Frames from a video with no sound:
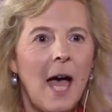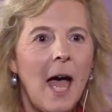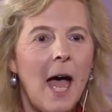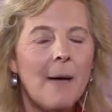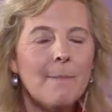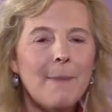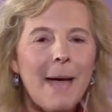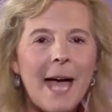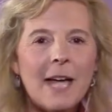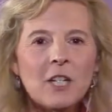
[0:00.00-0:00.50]

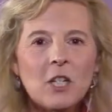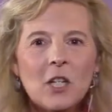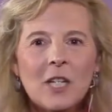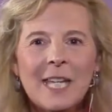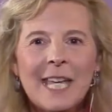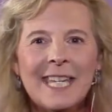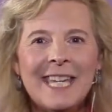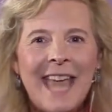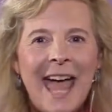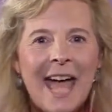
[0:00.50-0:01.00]
Imagine
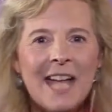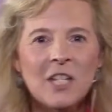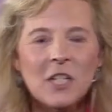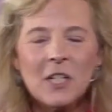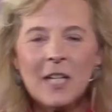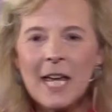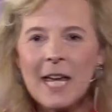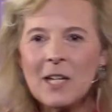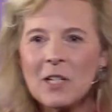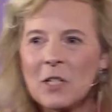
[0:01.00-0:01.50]
an
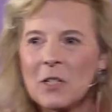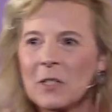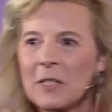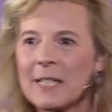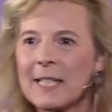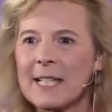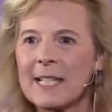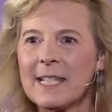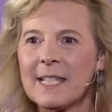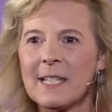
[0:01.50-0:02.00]
educational
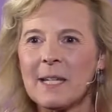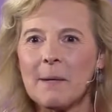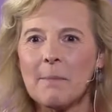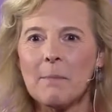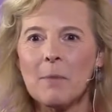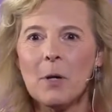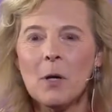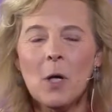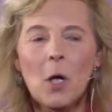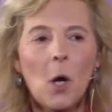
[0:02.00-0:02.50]
system